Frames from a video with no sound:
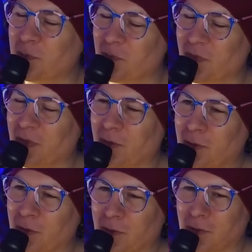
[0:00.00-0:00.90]

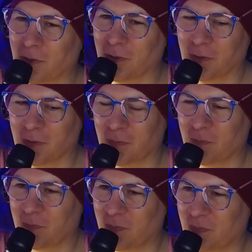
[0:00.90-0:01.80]
No.
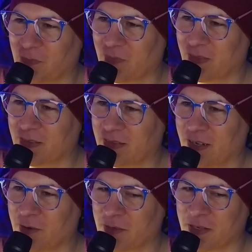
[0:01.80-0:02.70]

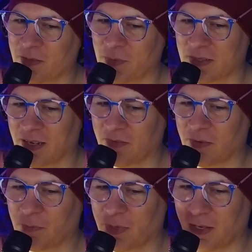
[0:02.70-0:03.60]
Current time is 11
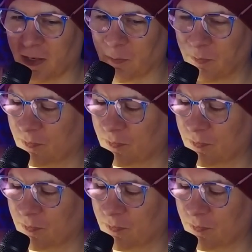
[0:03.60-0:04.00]
p.m.